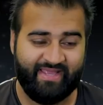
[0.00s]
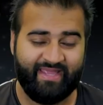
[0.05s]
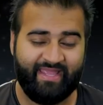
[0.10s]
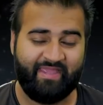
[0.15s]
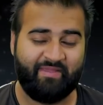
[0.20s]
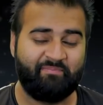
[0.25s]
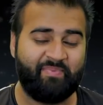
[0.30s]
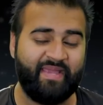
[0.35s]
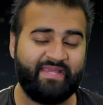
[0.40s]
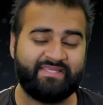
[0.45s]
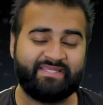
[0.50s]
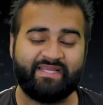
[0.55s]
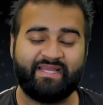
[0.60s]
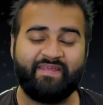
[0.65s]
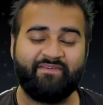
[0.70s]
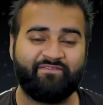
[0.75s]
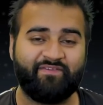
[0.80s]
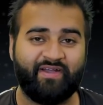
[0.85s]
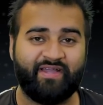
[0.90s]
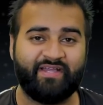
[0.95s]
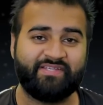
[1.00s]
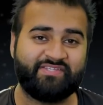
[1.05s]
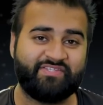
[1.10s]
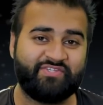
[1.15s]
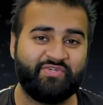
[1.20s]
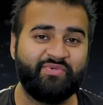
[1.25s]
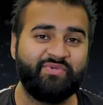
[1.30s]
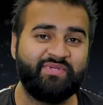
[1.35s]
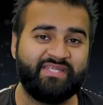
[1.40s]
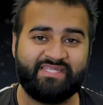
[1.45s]
It basically fires
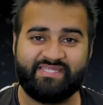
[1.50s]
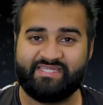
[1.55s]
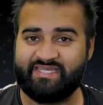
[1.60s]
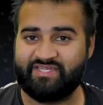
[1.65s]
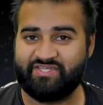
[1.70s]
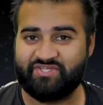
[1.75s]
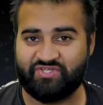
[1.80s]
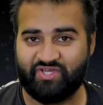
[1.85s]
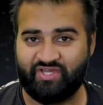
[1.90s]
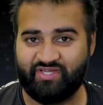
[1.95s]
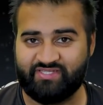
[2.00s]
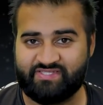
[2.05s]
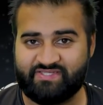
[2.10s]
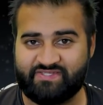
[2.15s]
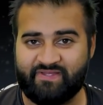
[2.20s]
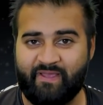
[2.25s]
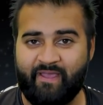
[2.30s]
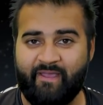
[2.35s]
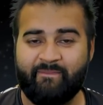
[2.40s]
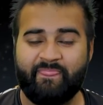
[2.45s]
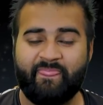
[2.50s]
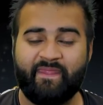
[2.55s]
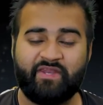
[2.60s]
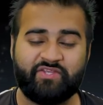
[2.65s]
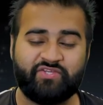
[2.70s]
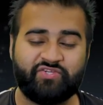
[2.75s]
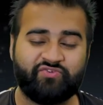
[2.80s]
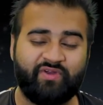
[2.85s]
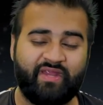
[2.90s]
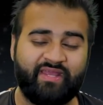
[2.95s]
2d6 shots that are
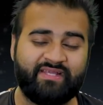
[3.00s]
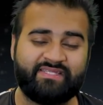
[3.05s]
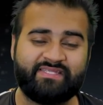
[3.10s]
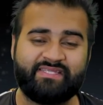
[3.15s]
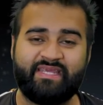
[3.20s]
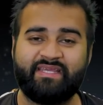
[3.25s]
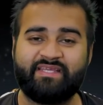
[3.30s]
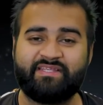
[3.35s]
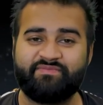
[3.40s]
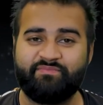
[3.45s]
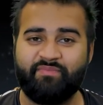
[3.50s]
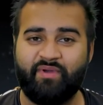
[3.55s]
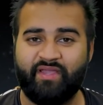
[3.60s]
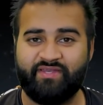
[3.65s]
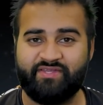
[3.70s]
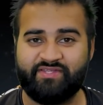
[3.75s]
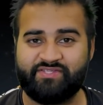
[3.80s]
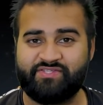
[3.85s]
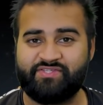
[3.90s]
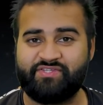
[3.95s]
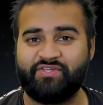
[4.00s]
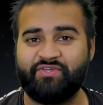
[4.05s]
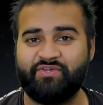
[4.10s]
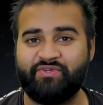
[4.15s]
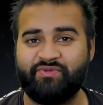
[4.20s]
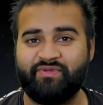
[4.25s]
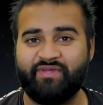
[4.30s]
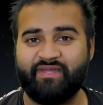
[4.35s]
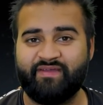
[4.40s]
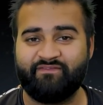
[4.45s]
strength 6
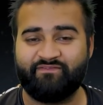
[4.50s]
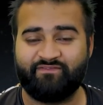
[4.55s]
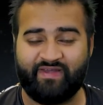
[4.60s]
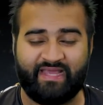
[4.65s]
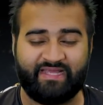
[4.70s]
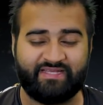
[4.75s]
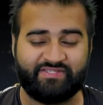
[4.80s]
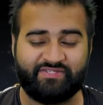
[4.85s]
-2 flat